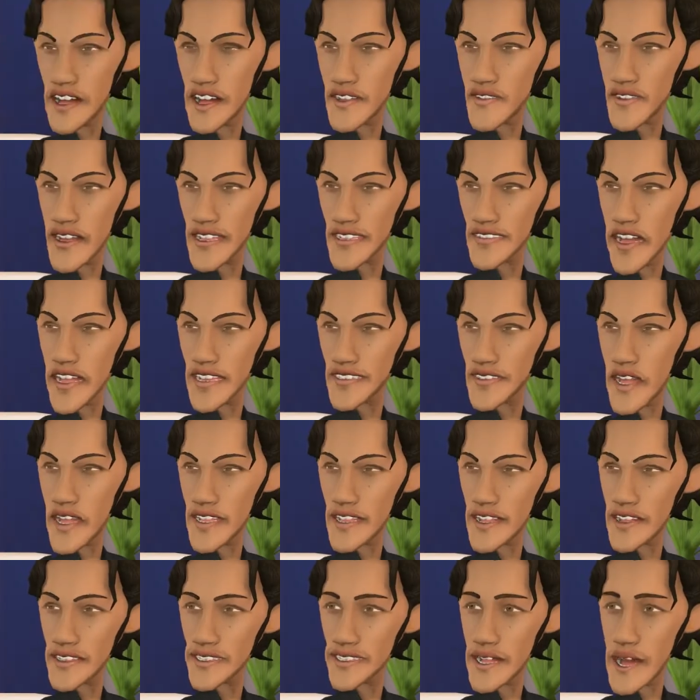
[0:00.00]
I waited, and
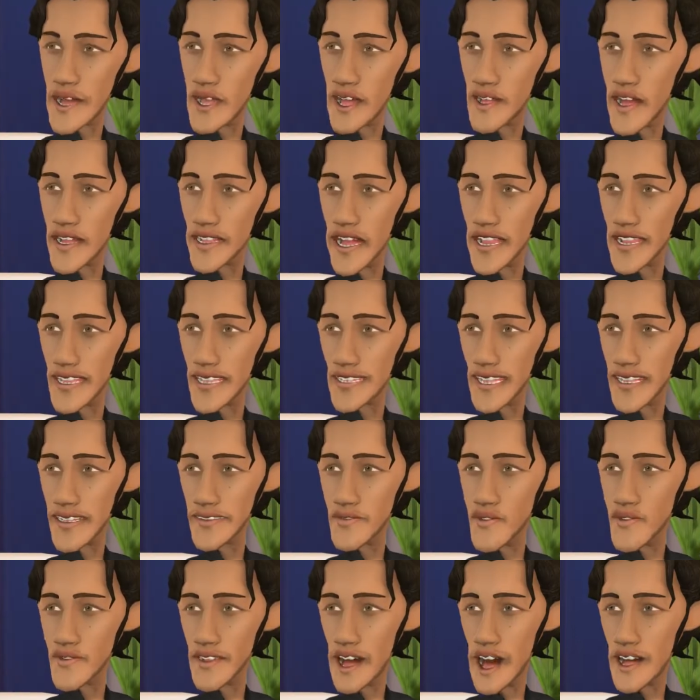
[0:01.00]
then I saw there was an E D
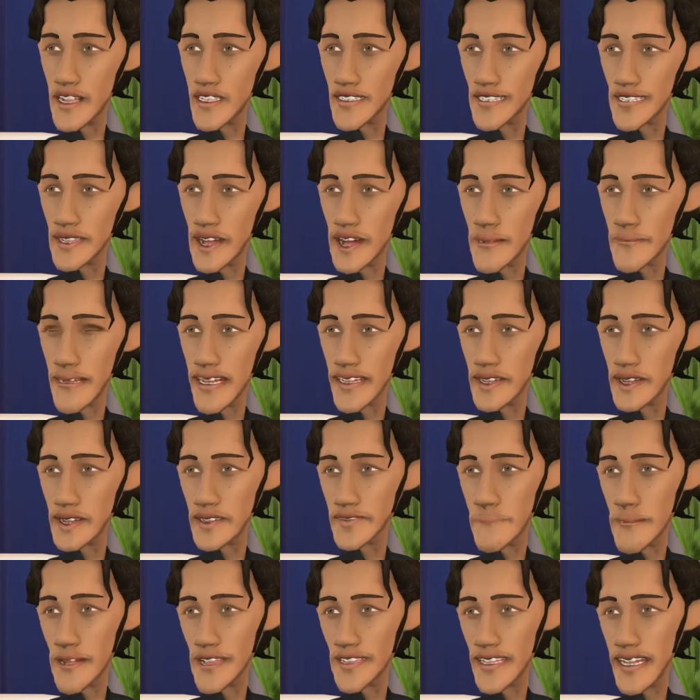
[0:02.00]
U version coming,
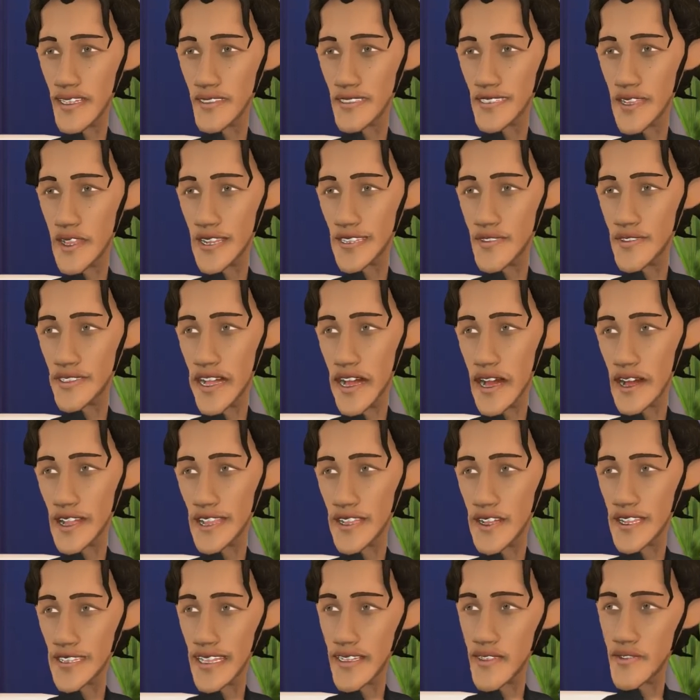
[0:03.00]
but even that was a
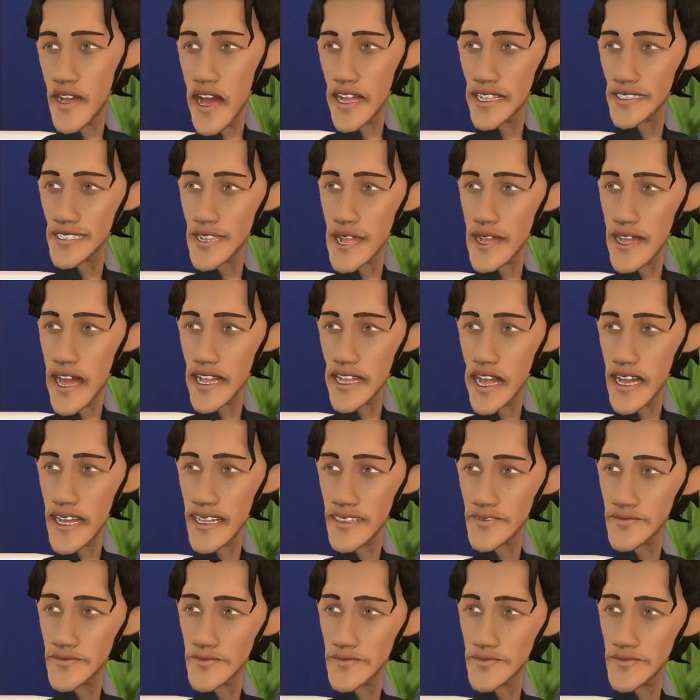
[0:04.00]
hundred U S dollars a
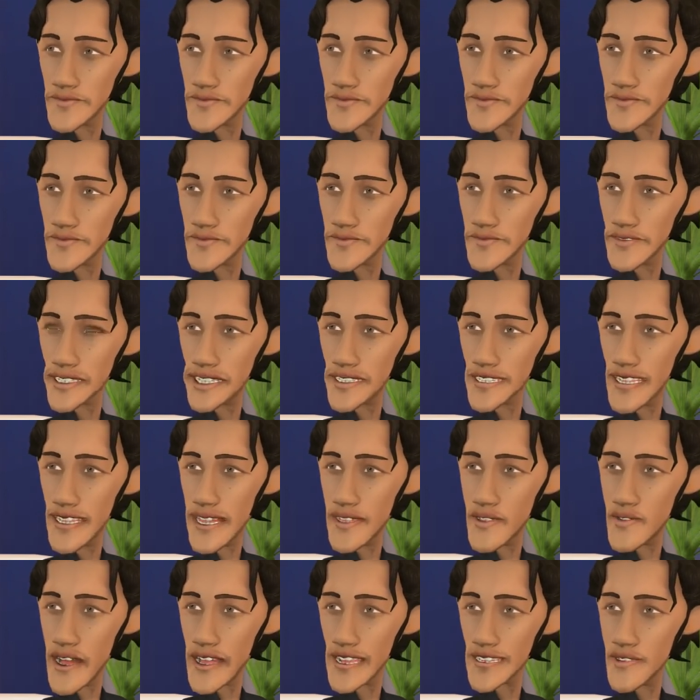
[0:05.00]
year.
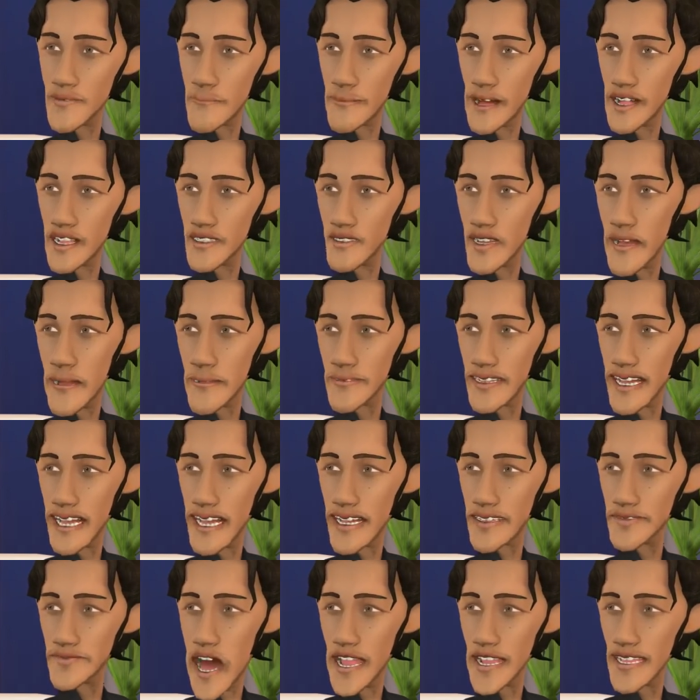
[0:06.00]
Still way too much for
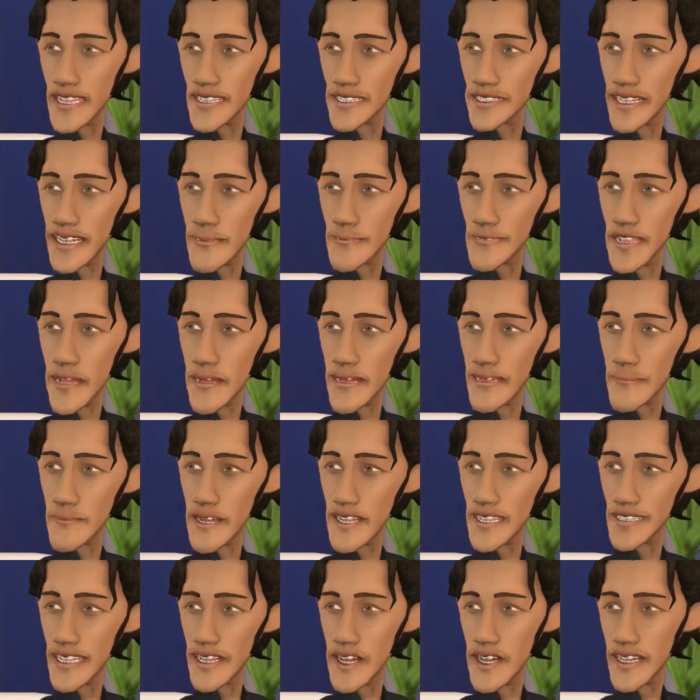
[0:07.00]
me, and it seemed to be
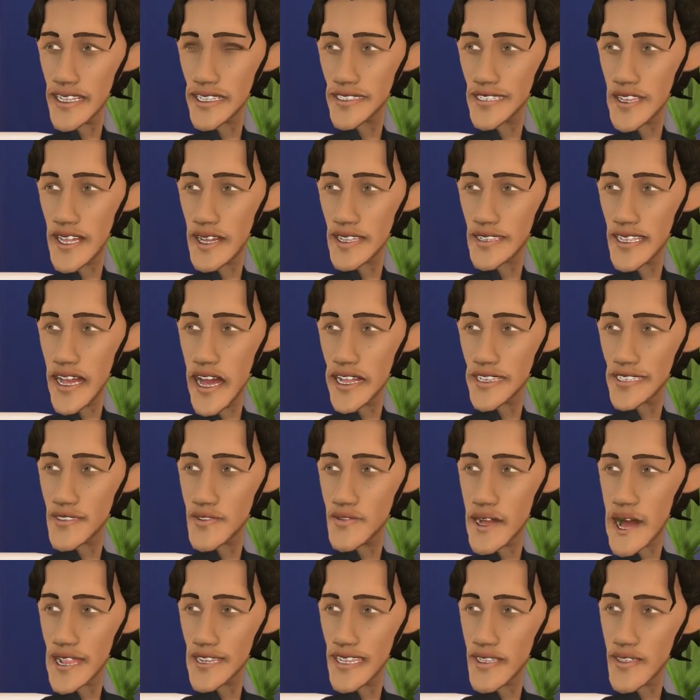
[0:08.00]
pretty restricted as
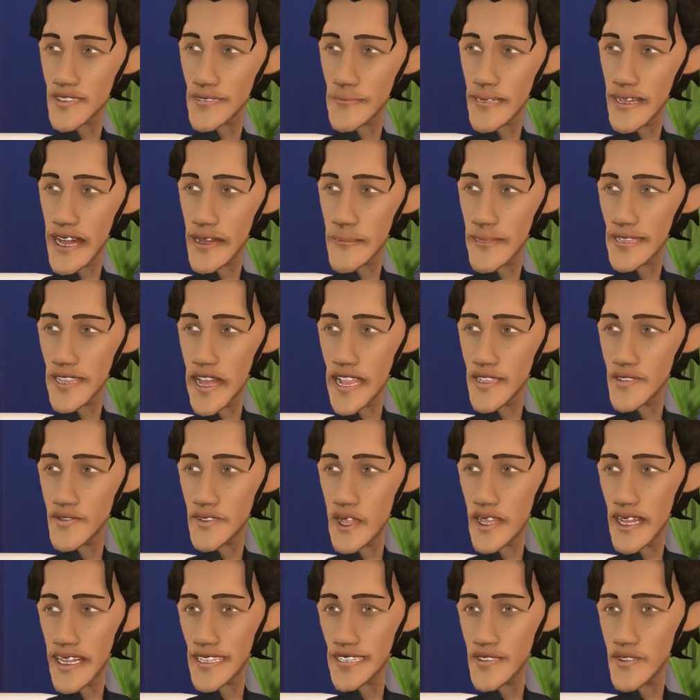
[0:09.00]
to what you would be able to
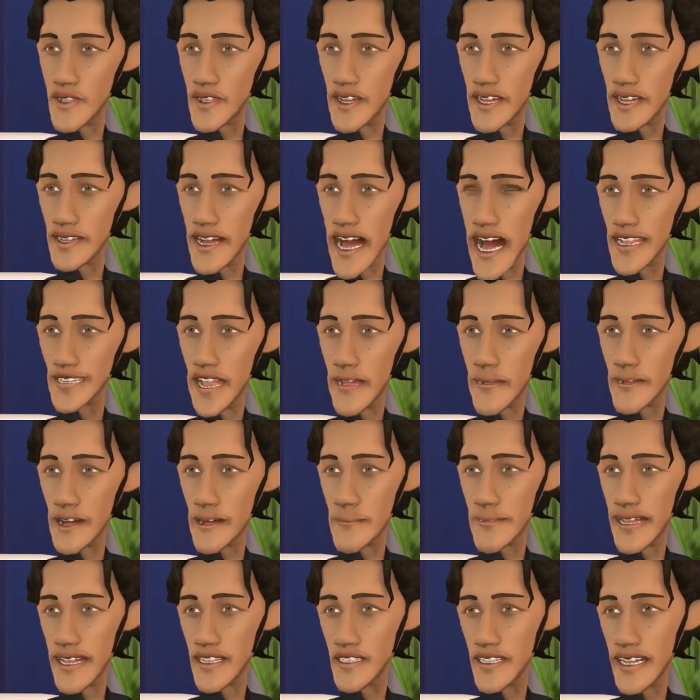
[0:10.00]
do with it with regard to
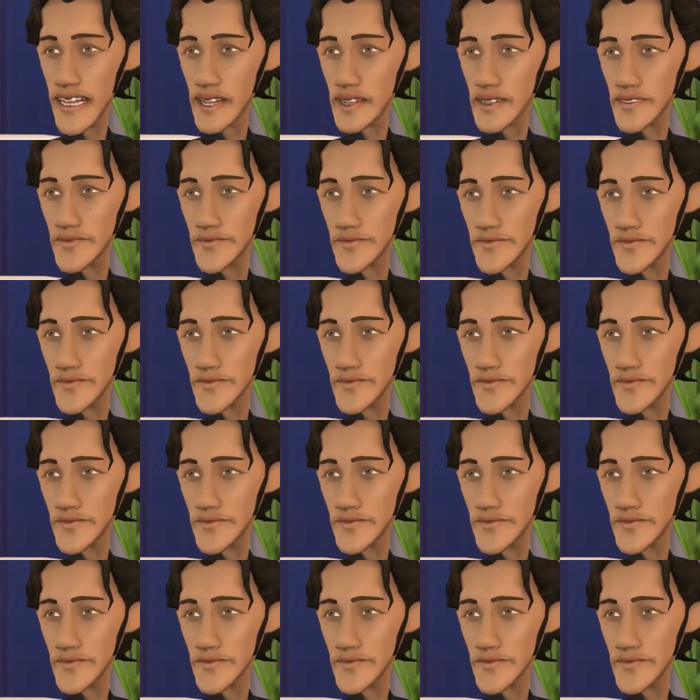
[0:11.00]
publishing.